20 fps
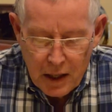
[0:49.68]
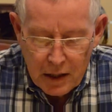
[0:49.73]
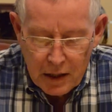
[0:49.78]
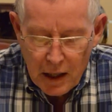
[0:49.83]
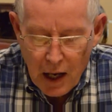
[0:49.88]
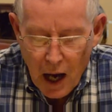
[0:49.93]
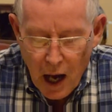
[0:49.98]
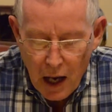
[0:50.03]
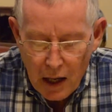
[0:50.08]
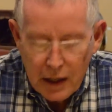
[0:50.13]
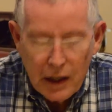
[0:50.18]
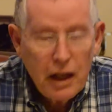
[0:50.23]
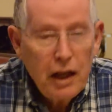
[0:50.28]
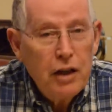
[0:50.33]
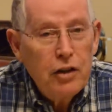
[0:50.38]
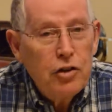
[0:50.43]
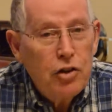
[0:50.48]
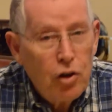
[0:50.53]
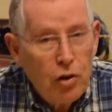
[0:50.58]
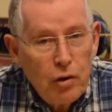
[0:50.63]
God
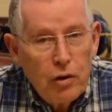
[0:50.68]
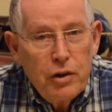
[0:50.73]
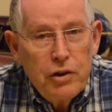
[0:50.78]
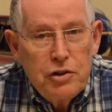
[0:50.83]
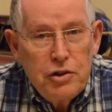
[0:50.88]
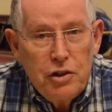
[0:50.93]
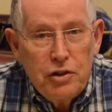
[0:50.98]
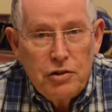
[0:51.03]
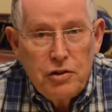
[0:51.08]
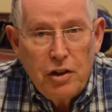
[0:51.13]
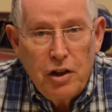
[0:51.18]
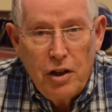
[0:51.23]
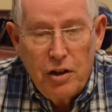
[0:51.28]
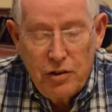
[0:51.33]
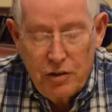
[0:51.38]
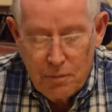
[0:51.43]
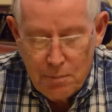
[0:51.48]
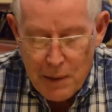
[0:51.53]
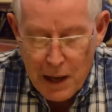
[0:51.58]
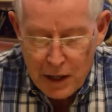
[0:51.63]
encourages
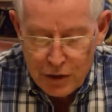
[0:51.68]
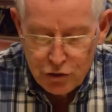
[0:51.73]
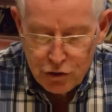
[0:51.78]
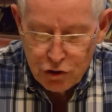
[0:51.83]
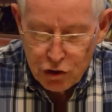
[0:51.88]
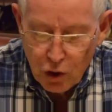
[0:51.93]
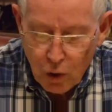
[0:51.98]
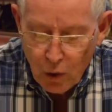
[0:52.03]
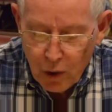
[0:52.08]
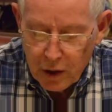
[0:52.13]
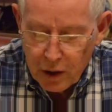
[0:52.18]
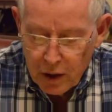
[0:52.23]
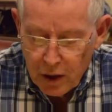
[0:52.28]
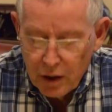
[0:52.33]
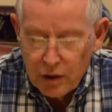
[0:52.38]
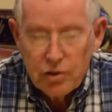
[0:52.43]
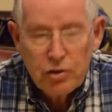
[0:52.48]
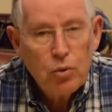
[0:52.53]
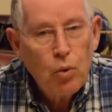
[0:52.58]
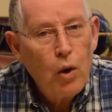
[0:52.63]
us by showing
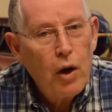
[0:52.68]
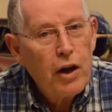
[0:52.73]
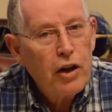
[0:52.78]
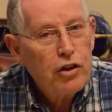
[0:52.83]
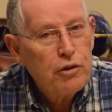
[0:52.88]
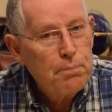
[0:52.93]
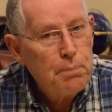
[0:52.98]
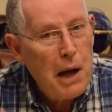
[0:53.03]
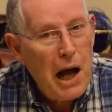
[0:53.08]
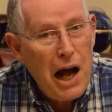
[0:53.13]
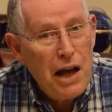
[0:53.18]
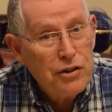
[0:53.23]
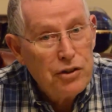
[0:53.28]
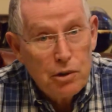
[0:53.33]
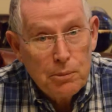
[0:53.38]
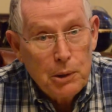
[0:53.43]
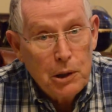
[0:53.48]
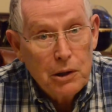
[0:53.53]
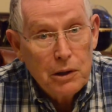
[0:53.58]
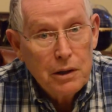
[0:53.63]
us what is
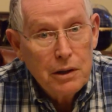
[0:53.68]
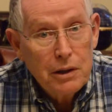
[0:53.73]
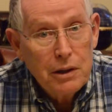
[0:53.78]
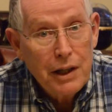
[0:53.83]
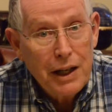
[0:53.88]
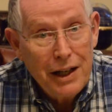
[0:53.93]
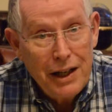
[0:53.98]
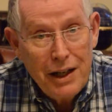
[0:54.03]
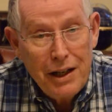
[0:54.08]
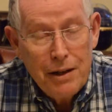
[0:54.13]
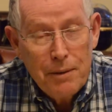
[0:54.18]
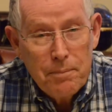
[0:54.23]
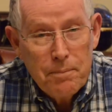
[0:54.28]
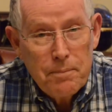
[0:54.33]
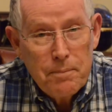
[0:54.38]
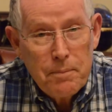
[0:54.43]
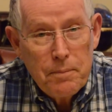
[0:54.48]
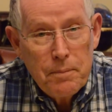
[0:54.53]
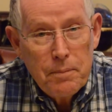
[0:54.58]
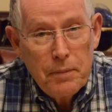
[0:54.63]
possible in Him.
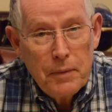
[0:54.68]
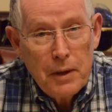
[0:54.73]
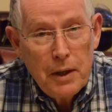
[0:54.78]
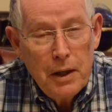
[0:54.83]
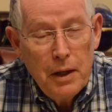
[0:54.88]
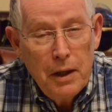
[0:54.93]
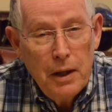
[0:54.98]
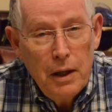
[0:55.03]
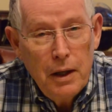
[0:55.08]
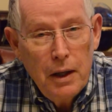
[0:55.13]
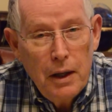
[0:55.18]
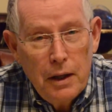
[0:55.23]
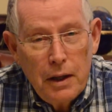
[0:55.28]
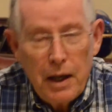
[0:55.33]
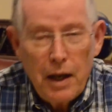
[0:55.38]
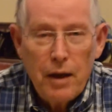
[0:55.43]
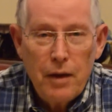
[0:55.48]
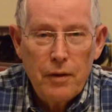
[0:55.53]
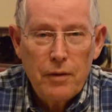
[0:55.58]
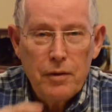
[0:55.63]

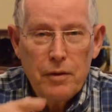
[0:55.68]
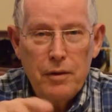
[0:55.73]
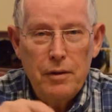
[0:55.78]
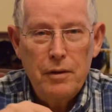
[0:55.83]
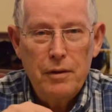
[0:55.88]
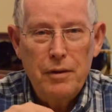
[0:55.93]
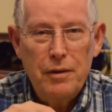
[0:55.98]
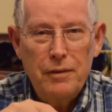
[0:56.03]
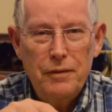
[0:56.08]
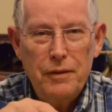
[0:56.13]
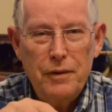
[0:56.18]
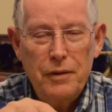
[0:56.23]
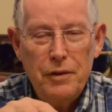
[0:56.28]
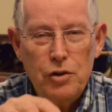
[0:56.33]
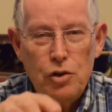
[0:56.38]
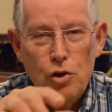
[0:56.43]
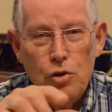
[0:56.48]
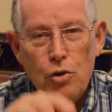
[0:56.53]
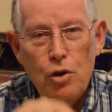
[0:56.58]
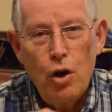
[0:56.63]
Now,
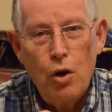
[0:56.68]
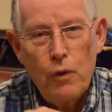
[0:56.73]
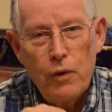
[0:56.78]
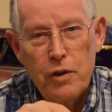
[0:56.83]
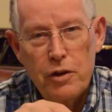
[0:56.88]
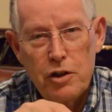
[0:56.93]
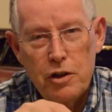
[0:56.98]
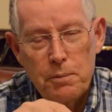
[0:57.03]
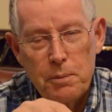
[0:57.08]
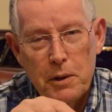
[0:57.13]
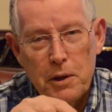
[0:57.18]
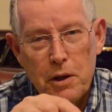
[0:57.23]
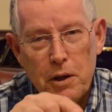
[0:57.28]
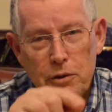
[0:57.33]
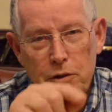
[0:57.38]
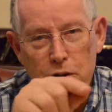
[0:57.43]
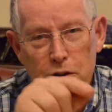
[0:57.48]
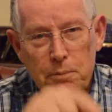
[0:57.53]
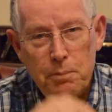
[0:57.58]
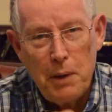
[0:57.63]
you know that just
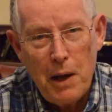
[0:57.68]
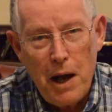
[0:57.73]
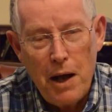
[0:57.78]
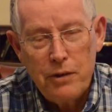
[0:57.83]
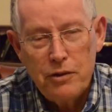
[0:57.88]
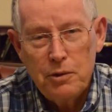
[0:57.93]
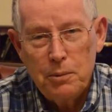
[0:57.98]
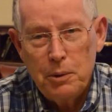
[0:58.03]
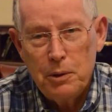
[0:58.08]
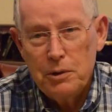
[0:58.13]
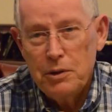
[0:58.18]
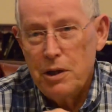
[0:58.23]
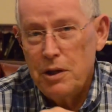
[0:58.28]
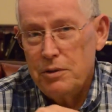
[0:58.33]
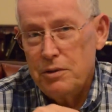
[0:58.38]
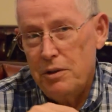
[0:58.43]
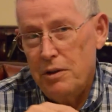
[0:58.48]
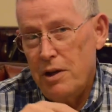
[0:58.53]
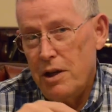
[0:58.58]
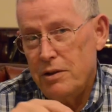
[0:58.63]
because it's possible
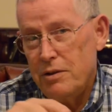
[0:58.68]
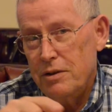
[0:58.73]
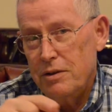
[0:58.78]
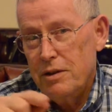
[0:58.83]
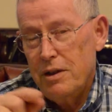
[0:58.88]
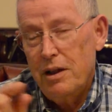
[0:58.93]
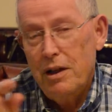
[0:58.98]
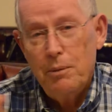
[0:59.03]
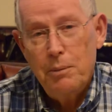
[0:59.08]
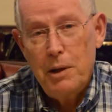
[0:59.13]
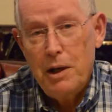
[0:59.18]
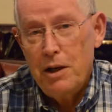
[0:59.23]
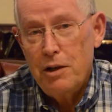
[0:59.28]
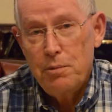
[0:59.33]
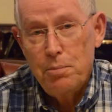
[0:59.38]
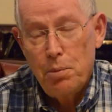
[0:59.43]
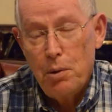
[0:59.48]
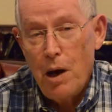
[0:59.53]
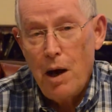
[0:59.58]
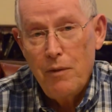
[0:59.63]
doesn't necessarily mean
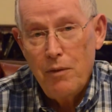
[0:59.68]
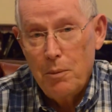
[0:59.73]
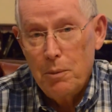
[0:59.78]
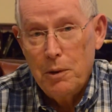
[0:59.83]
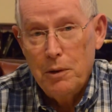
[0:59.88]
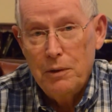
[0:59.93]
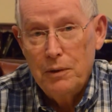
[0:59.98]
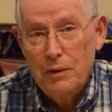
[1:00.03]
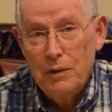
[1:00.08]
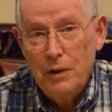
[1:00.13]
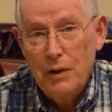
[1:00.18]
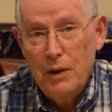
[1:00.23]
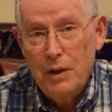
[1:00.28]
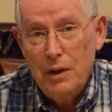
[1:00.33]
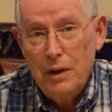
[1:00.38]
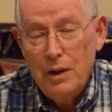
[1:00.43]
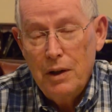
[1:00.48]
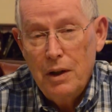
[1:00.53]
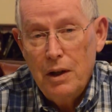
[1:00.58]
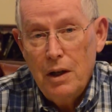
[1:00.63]
it's probable
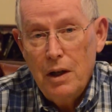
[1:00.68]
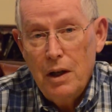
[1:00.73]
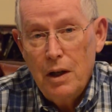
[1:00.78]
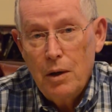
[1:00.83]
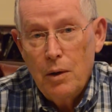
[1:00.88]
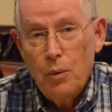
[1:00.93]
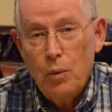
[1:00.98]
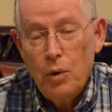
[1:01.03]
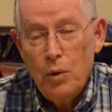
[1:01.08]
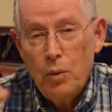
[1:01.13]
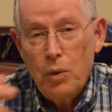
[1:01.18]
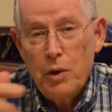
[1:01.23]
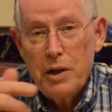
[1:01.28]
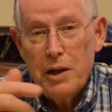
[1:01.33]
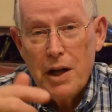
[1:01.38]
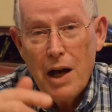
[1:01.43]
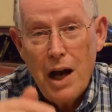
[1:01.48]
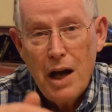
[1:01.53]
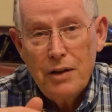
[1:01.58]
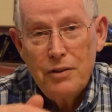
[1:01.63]

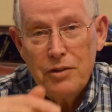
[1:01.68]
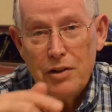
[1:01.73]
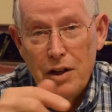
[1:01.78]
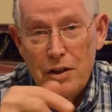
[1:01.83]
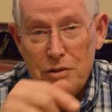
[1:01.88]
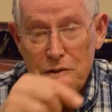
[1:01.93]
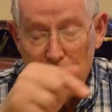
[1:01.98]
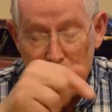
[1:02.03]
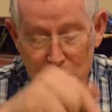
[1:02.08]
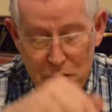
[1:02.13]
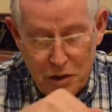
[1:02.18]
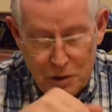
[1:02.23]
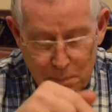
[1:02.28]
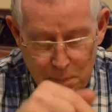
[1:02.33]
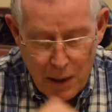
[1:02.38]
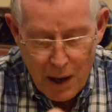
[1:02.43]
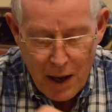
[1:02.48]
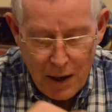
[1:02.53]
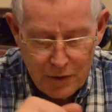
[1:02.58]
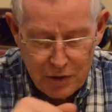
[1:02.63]
when God says this is
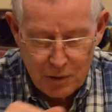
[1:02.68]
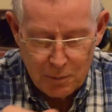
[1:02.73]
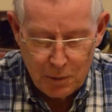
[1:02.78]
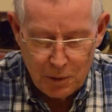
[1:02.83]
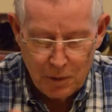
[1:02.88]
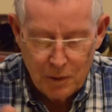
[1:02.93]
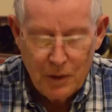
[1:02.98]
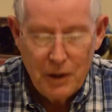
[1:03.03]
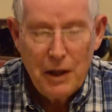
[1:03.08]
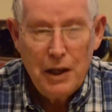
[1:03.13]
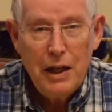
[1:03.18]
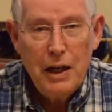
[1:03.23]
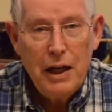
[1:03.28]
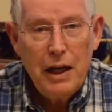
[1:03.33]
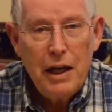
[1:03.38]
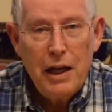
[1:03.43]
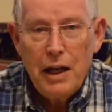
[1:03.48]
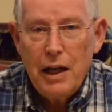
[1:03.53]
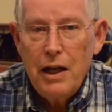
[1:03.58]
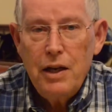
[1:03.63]
possible,
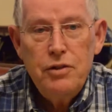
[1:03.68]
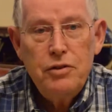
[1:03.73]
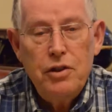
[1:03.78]
he, he